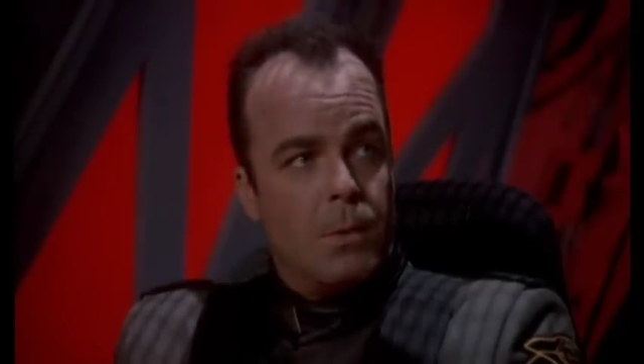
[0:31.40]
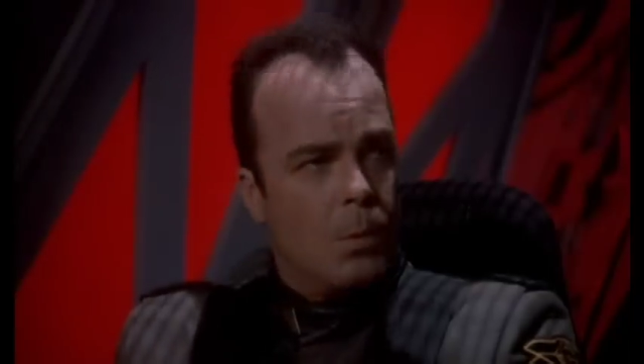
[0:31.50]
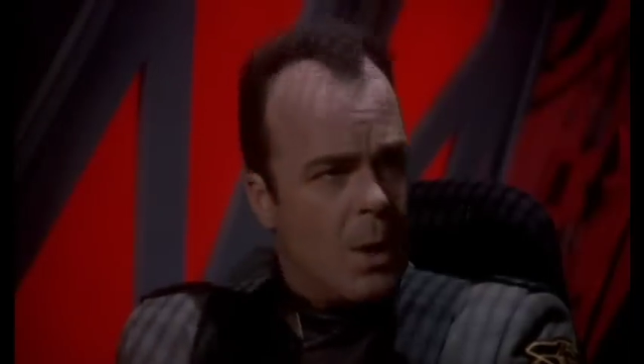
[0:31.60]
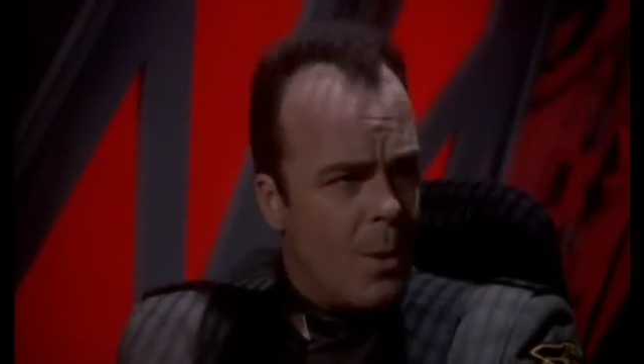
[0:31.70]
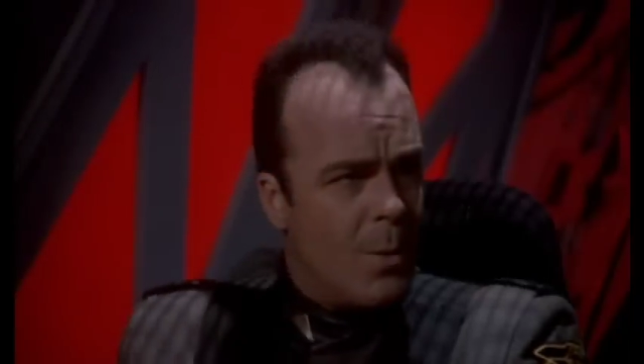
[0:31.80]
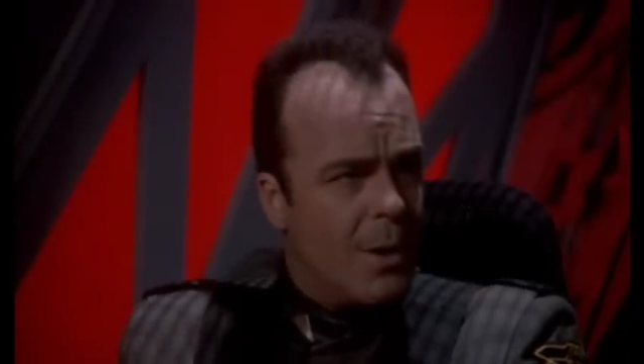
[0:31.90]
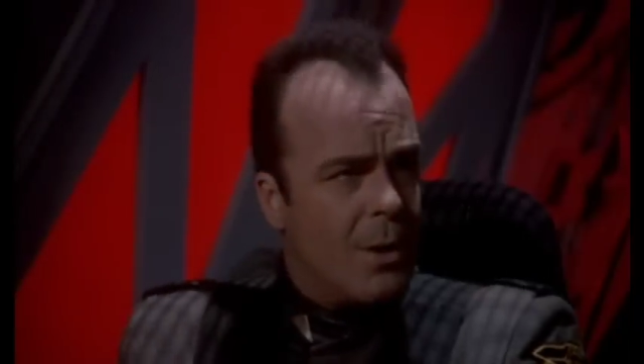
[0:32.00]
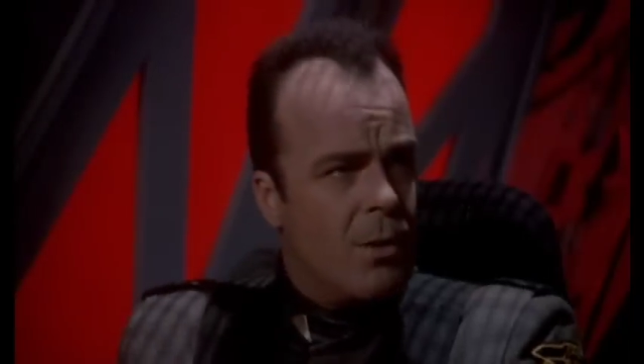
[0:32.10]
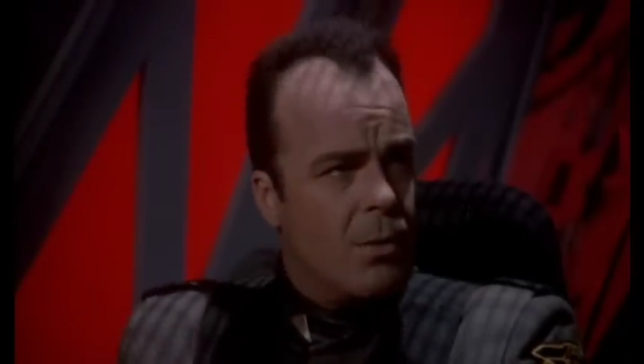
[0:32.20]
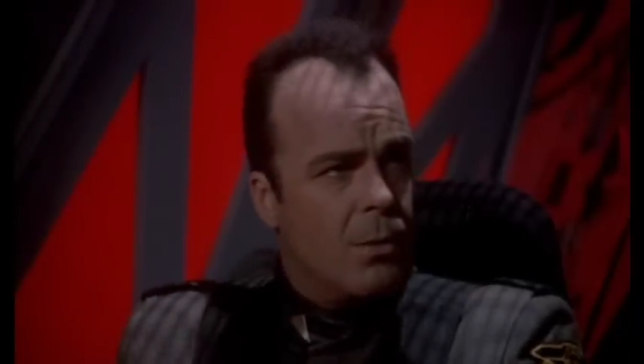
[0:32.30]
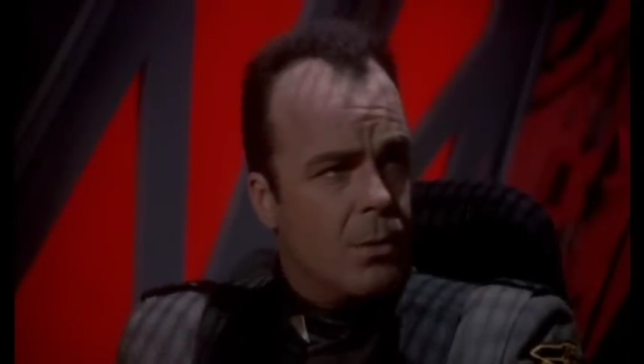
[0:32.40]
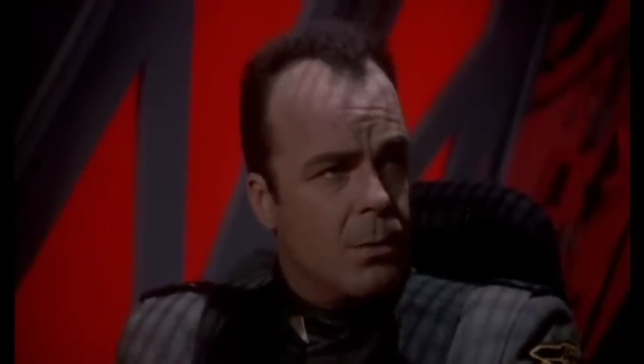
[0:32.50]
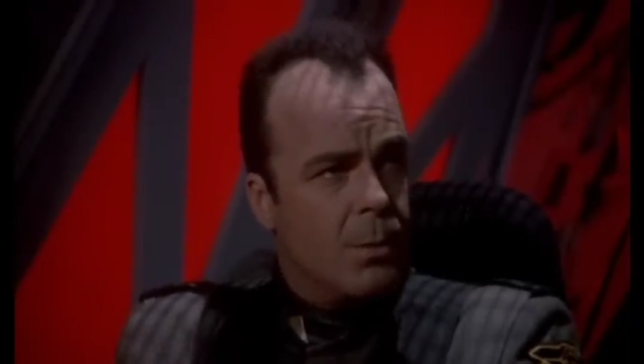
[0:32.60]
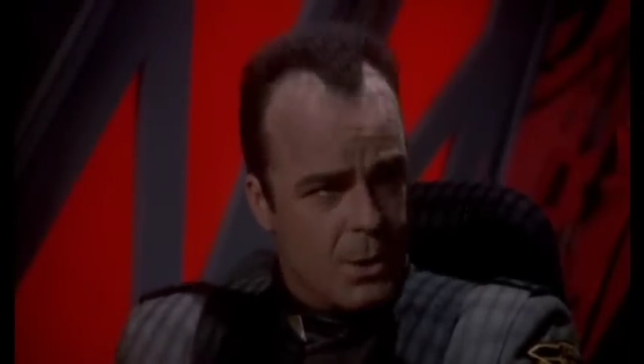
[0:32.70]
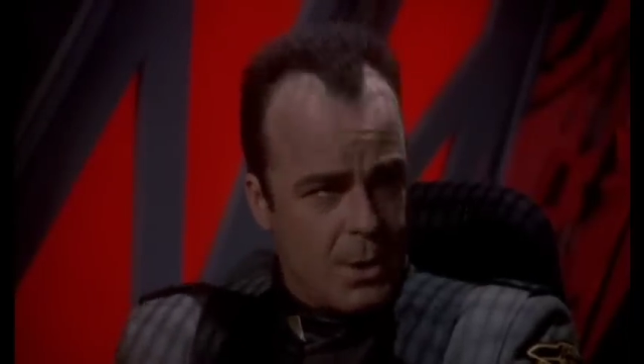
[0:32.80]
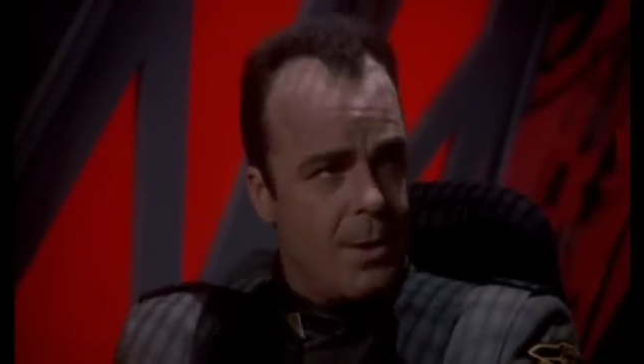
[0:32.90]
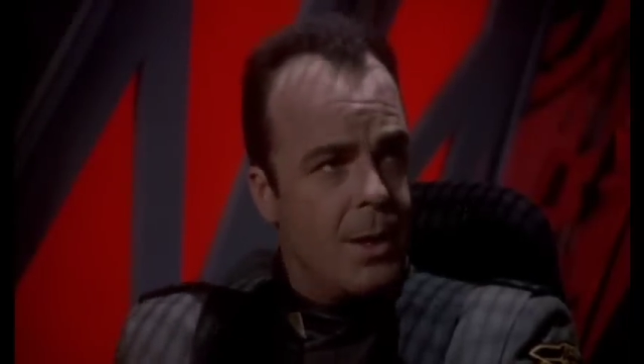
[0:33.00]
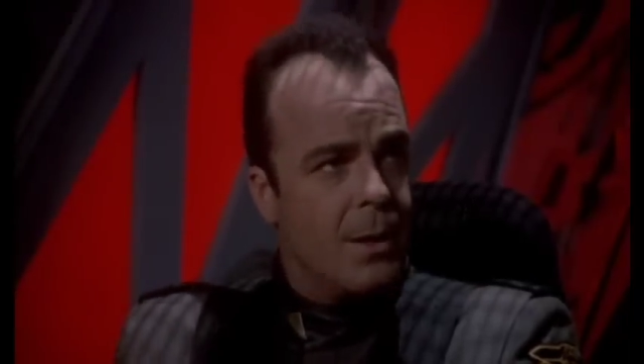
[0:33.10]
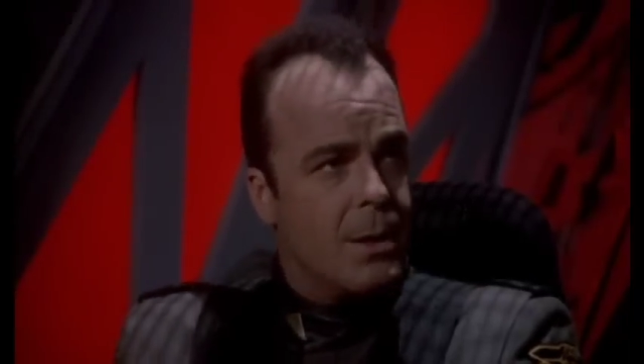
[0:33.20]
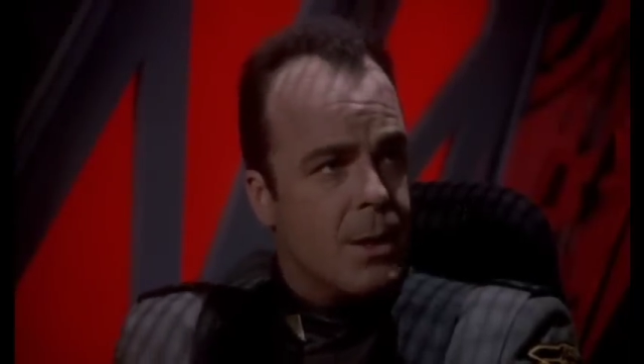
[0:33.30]
Why do I want to know? Because I think
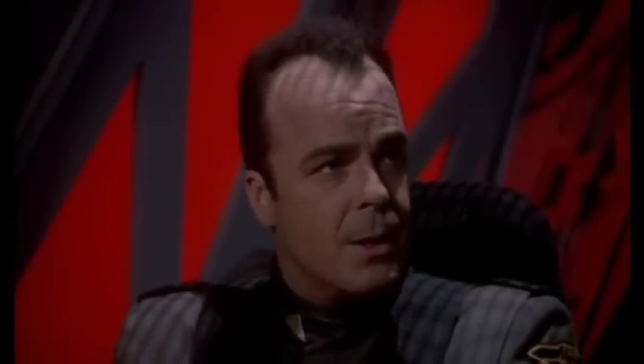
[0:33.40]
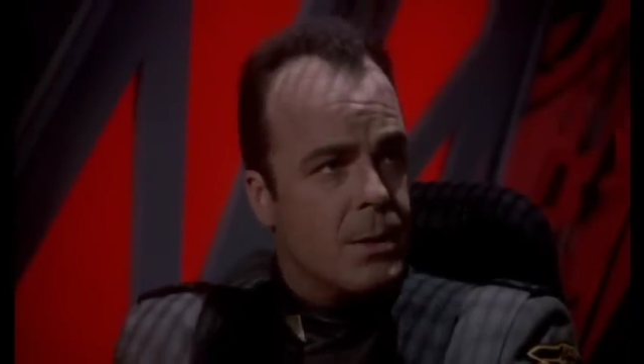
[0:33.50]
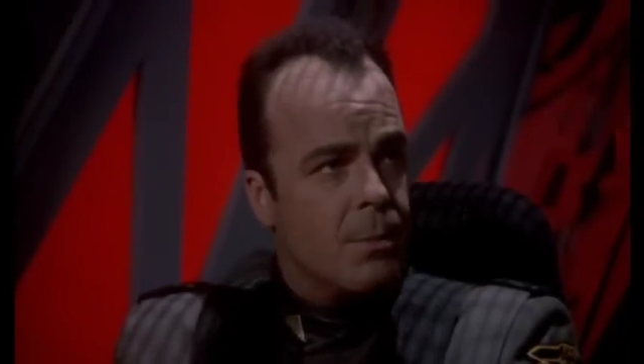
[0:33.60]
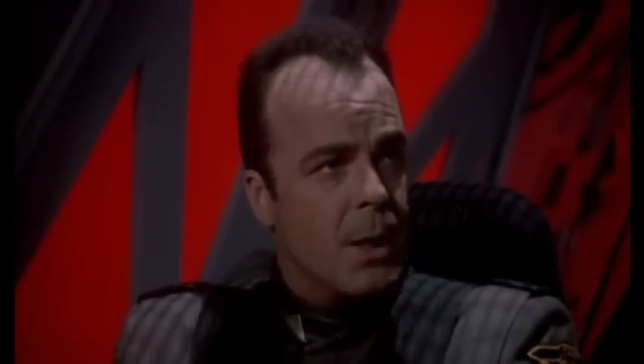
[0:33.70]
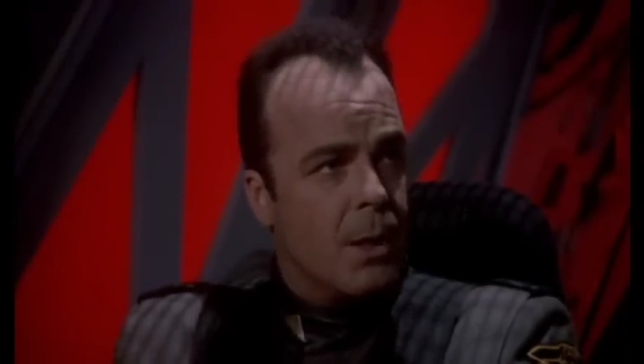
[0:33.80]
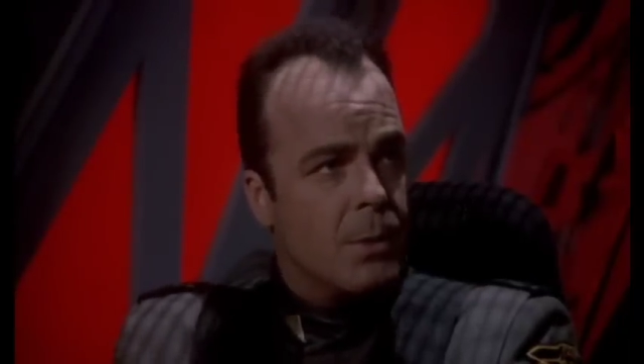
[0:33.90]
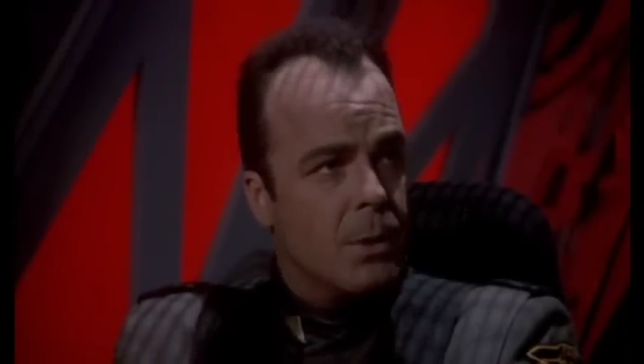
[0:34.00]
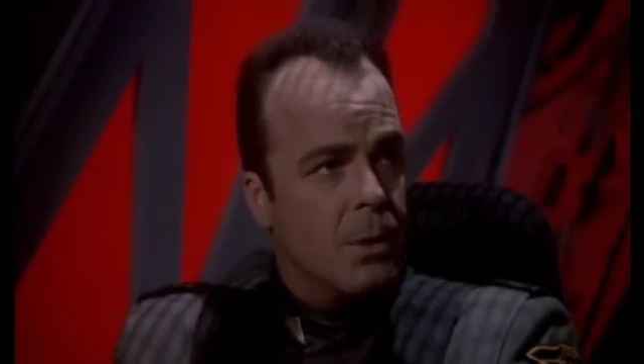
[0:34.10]
of these things sometimes.